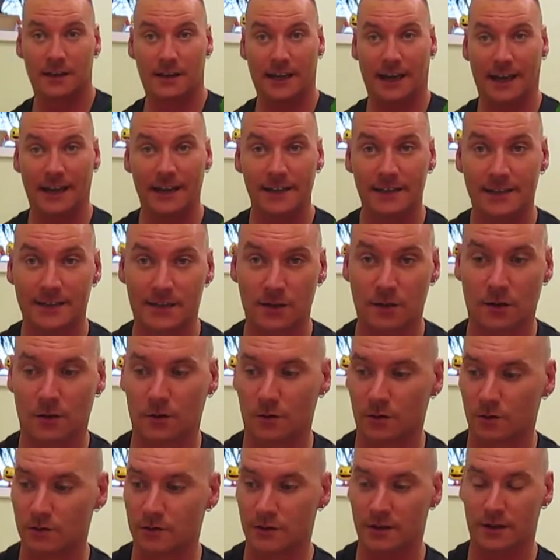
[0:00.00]
Okay,
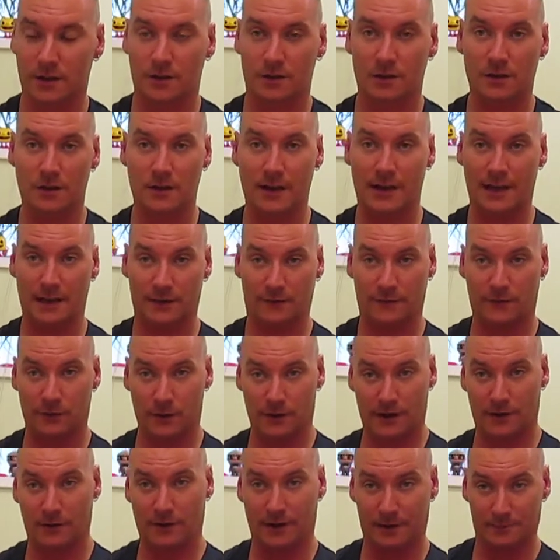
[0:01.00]
so you're looking at
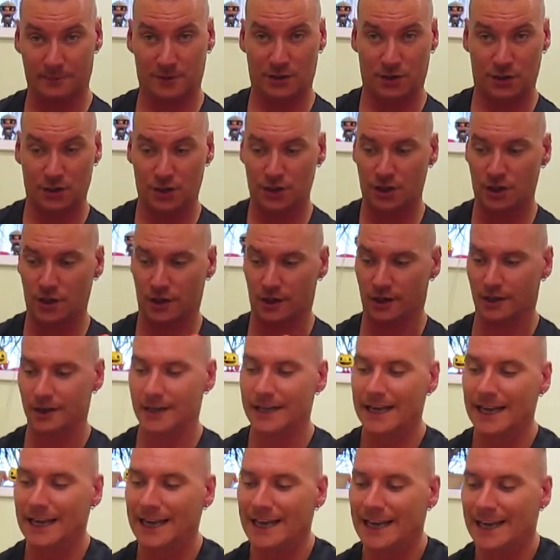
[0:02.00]
40 grams of sugar.
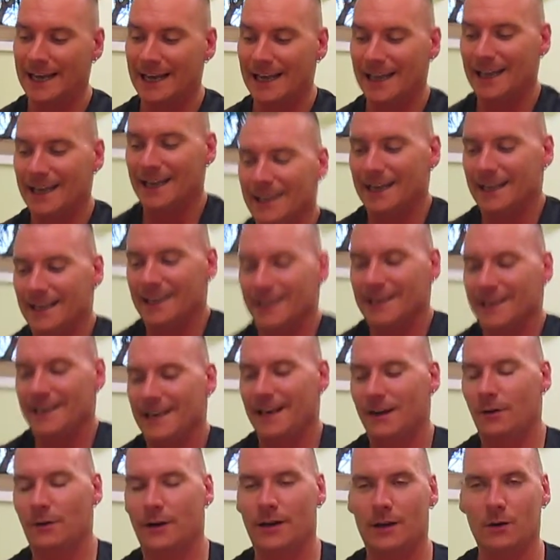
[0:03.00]

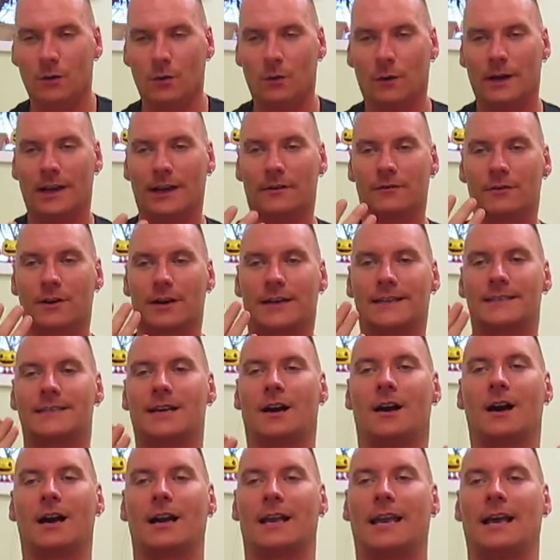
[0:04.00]
Now, I know whenever I
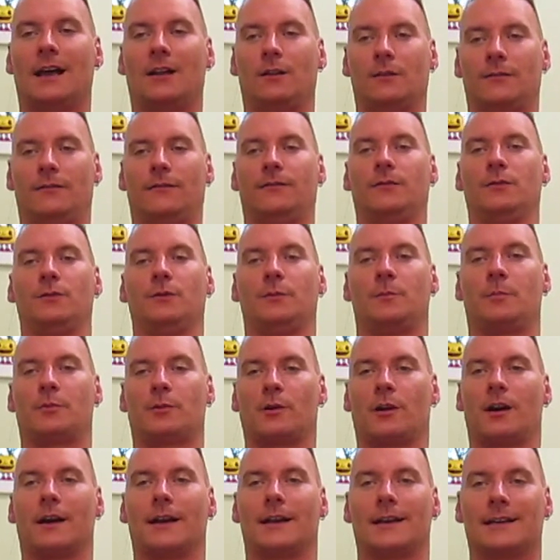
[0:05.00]
talk health food
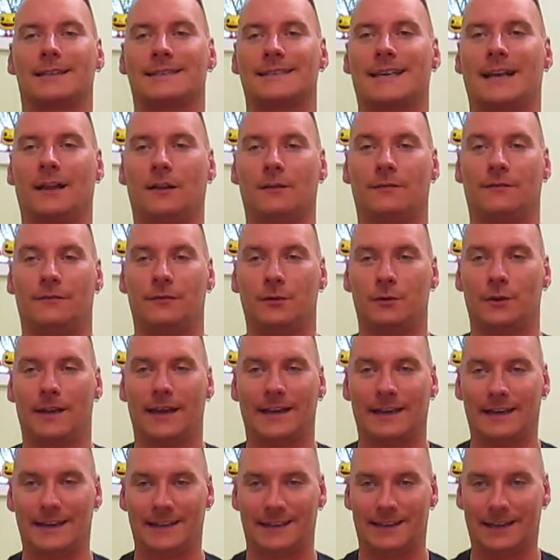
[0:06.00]
products, health food
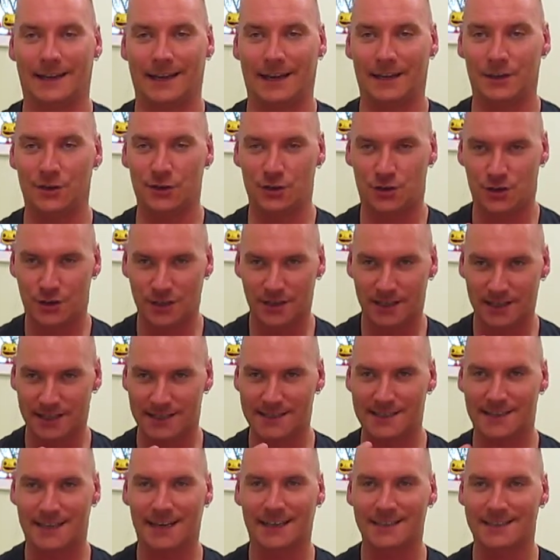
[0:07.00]
anything, and you
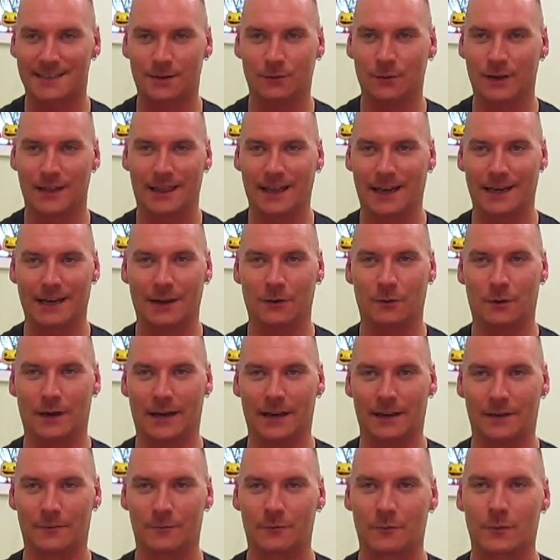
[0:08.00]
discuss it with
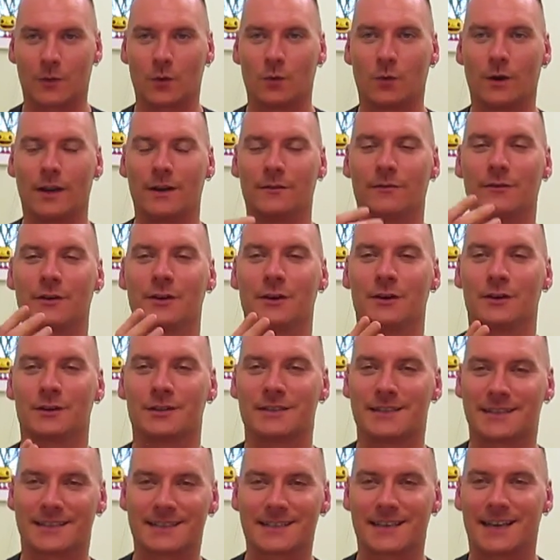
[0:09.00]
anyone, whenever you're
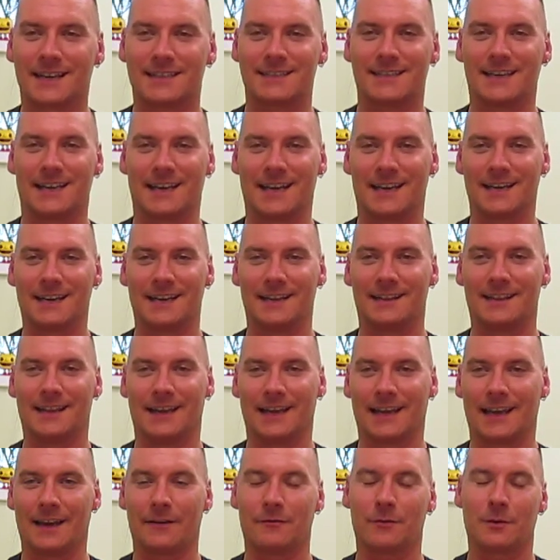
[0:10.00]
discussing
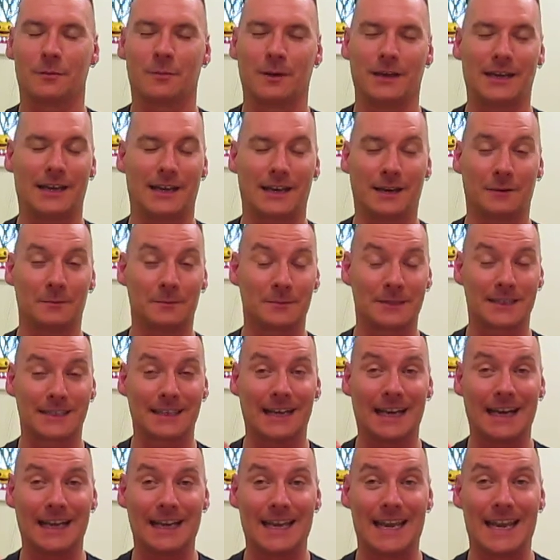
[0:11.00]
anything, everybody
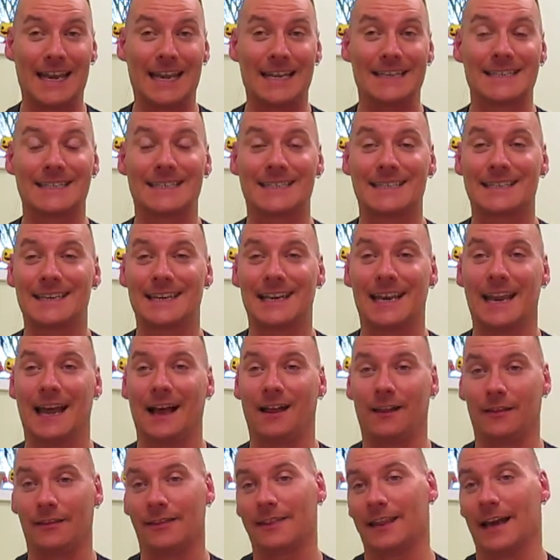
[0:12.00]
becomes an instant
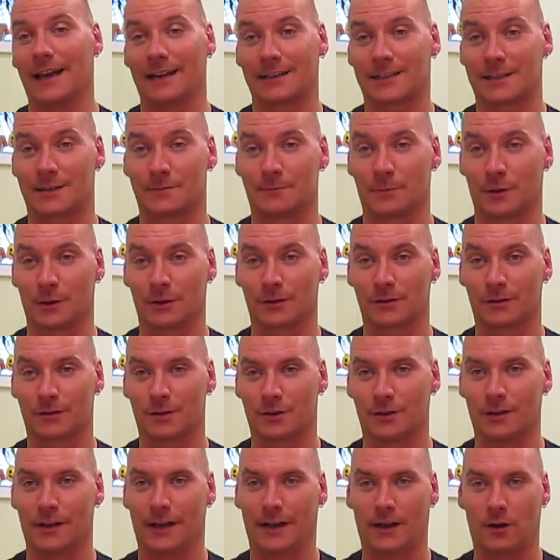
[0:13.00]
health expert.
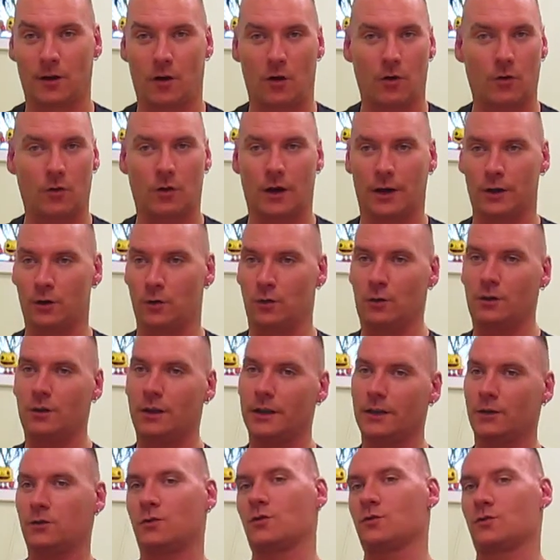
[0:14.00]
They're like, oh, I don't
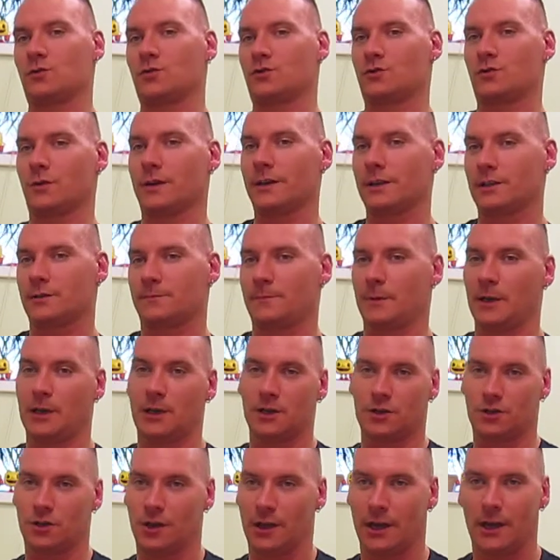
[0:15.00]
like those drinks
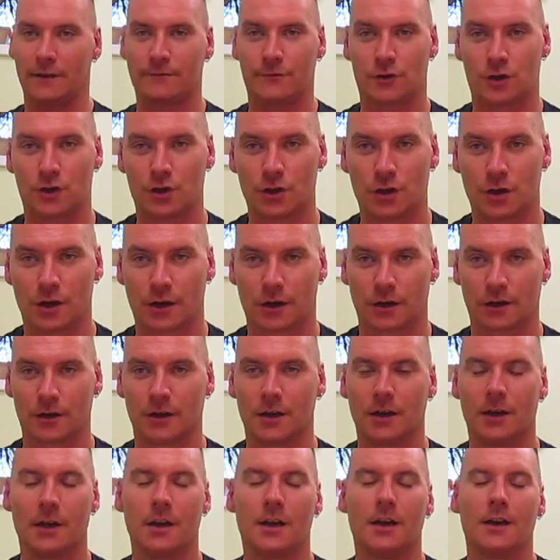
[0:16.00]
because they have sugar.
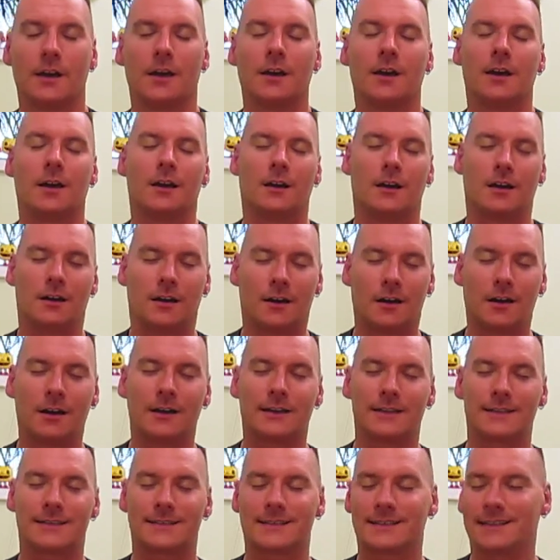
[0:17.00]

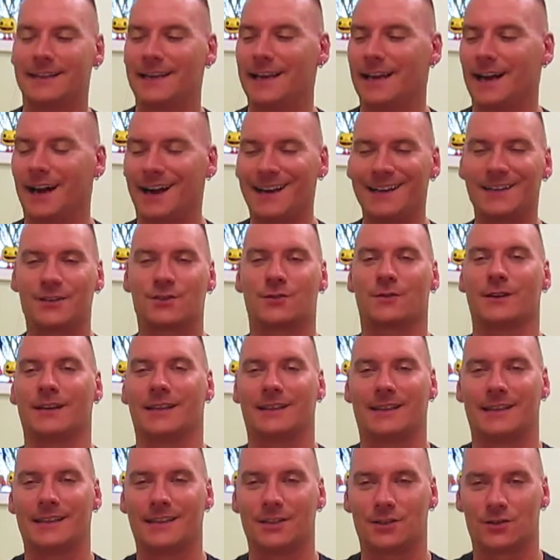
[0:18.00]
Honestly, I
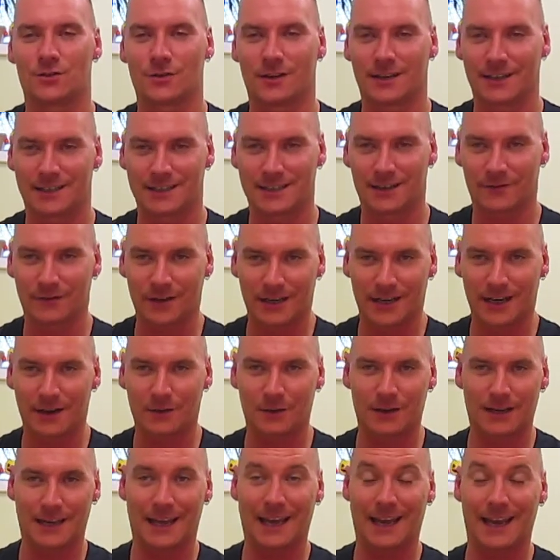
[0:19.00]
drink these drinks every now
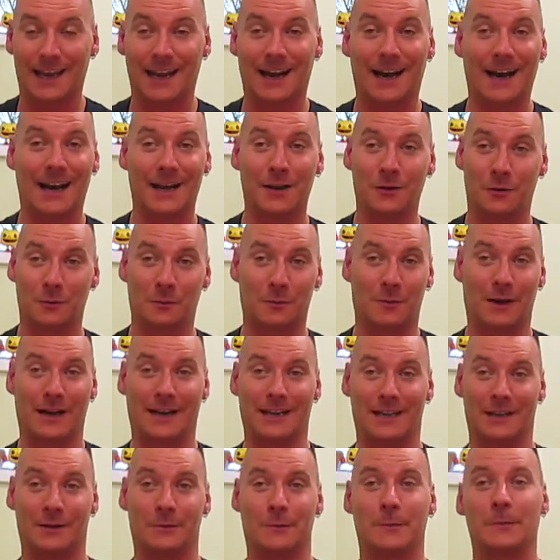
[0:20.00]
and again. I don't
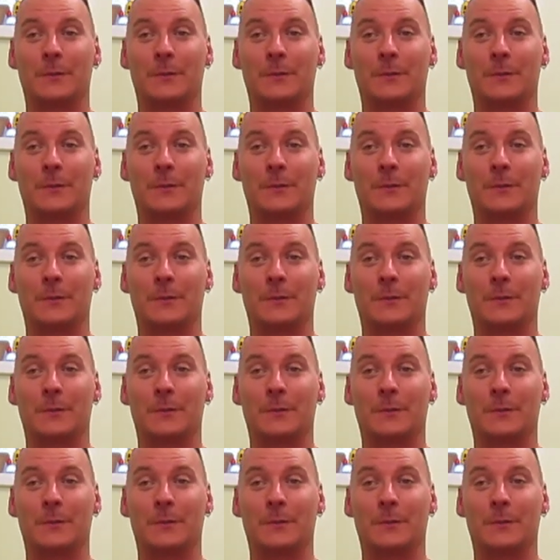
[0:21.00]
mind them.